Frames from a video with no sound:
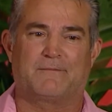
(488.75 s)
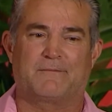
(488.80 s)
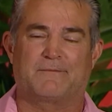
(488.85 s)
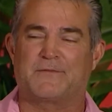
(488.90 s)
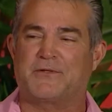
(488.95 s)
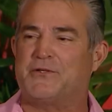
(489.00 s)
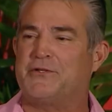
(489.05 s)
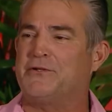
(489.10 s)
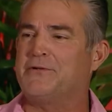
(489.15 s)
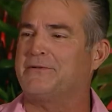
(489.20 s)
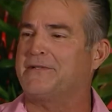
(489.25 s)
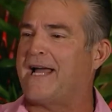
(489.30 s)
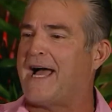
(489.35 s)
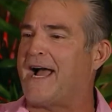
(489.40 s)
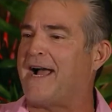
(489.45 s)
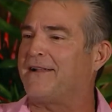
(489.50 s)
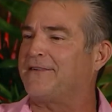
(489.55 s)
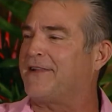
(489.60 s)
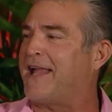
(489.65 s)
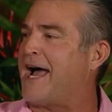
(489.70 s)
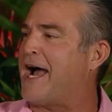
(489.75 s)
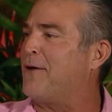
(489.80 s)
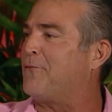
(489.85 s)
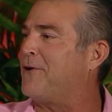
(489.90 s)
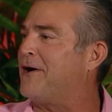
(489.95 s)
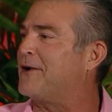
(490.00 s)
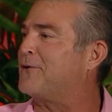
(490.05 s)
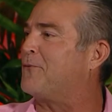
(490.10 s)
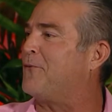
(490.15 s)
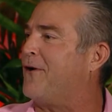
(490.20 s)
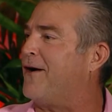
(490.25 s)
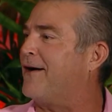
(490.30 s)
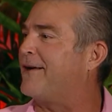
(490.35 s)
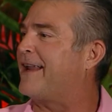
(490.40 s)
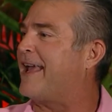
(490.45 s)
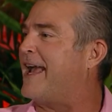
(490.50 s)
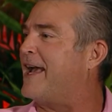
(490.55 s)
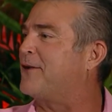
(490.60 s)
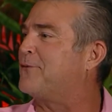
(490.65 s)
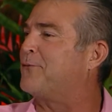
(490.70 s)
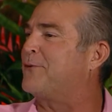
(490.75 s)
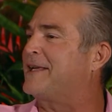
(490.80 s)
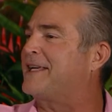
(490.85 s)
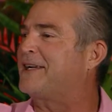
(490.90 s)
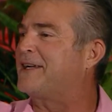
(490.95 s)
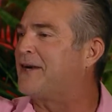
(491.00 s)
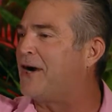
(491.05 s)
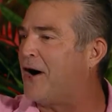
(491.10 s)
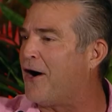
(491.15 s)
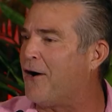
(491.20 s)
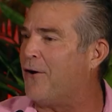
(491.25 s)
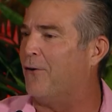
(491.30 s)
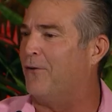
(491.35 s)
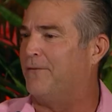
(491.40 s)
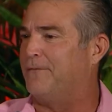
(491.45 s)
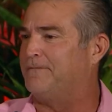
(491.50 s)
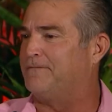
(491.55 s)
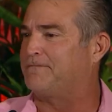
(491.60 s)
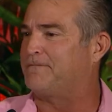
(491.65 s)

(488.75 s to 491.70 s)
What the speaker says: You dial 911 and we go.